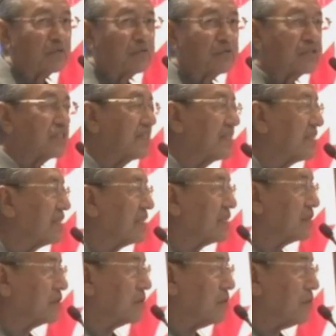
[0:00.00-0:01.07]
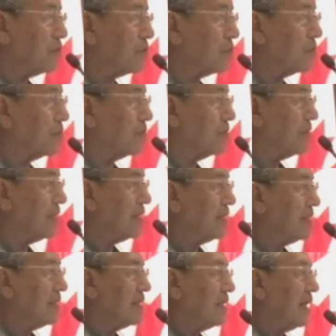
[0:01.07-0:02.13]
to seek the truth
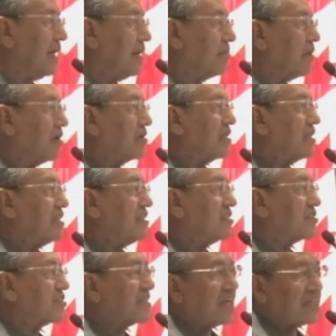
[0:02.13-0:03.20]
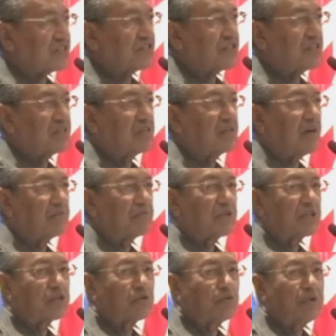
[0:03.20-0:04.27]
about the destruction of the
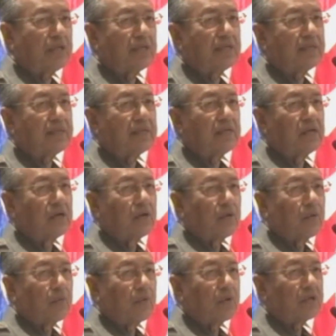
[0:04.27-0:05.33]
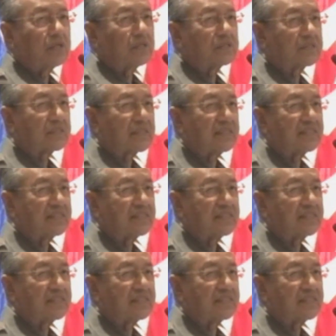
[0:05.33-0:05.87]
twin World Trade